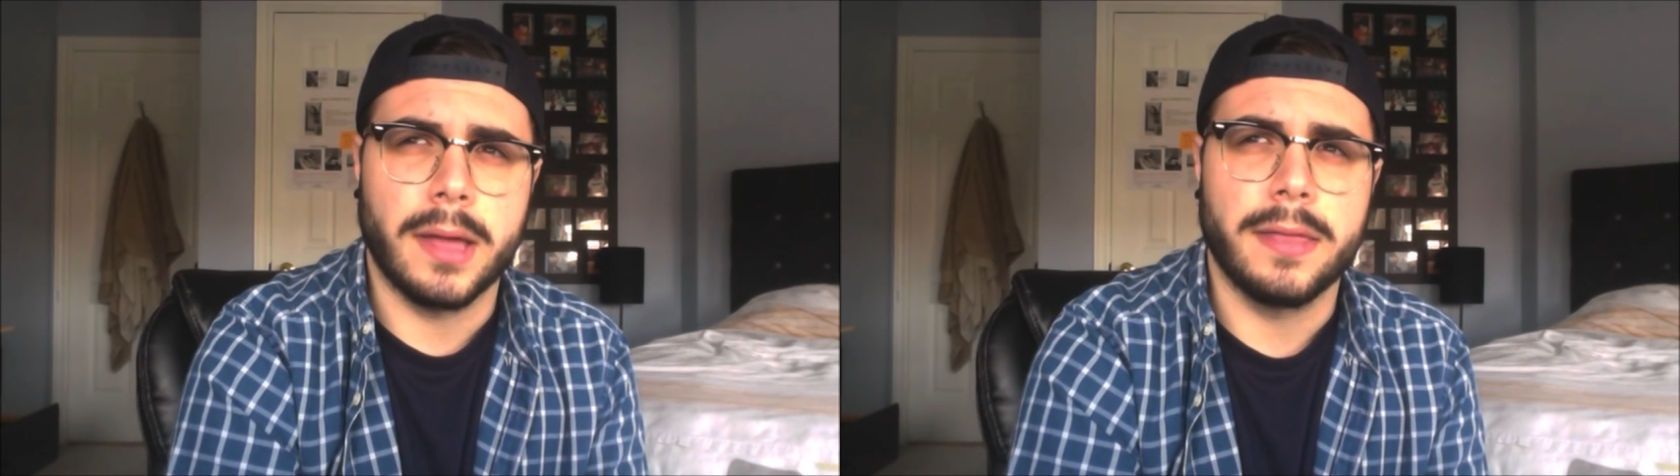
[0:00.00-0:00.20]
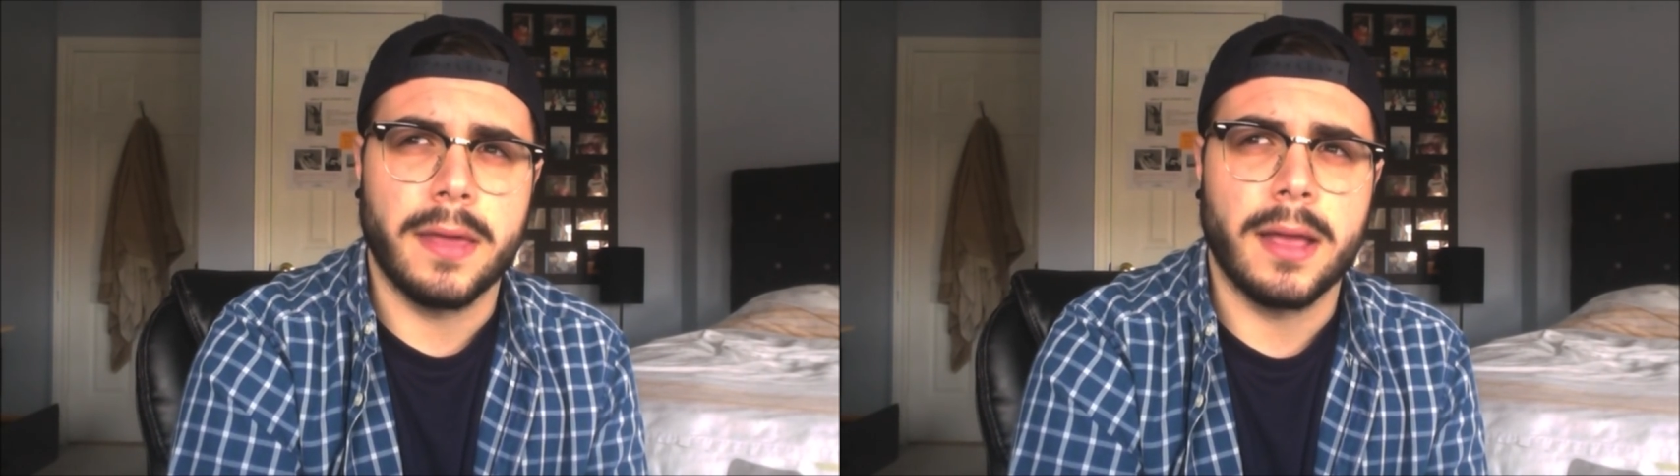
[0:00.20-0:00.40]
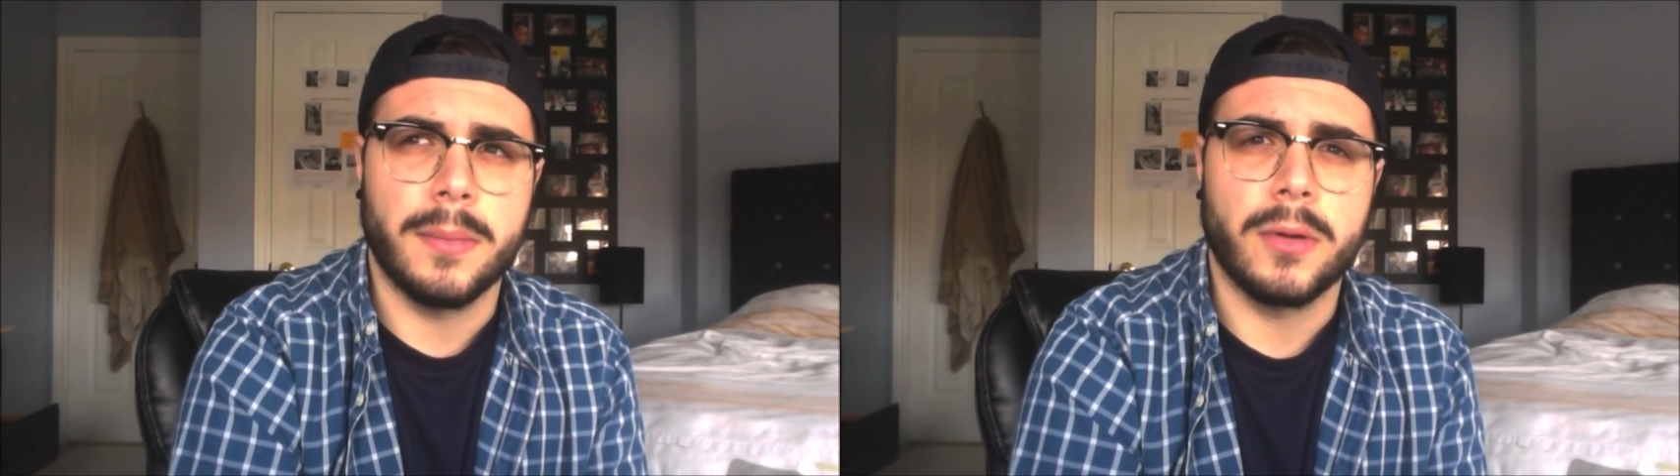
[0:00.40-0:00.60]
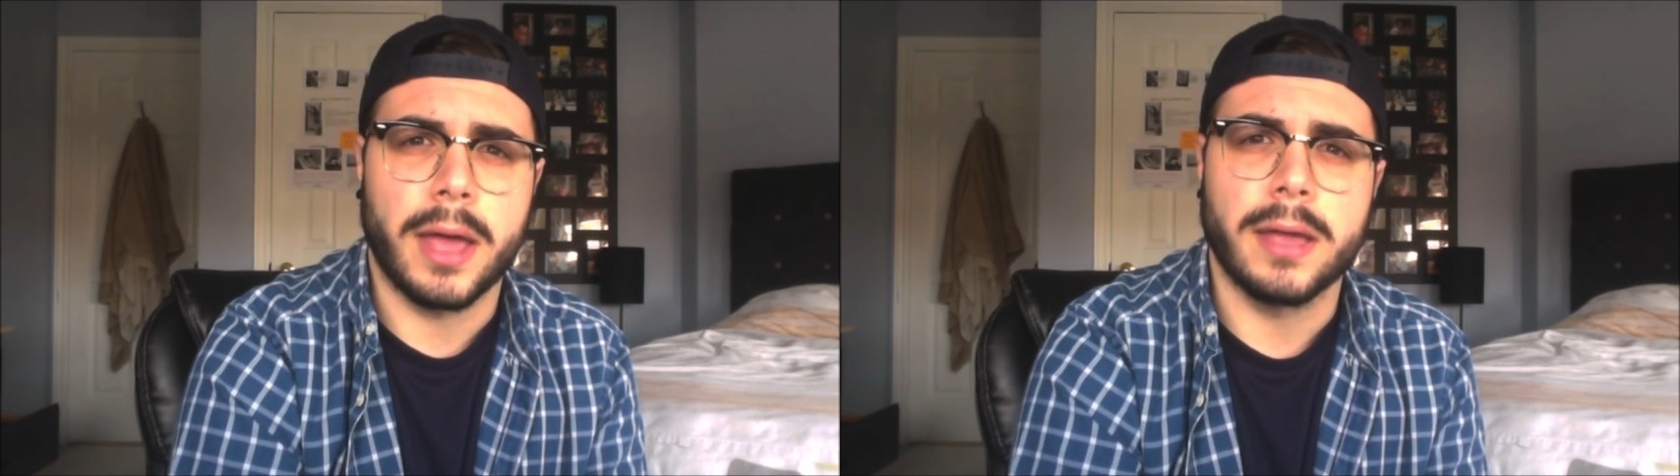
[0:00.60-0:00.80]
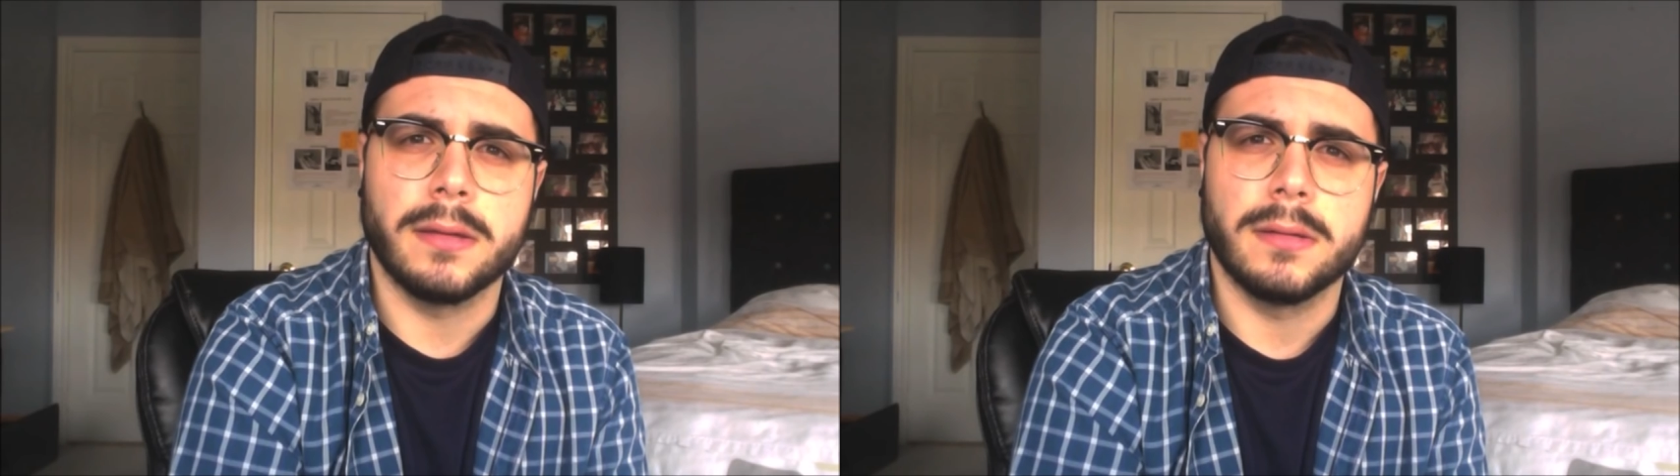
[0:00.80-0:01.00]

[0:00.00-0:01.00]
think I'm okay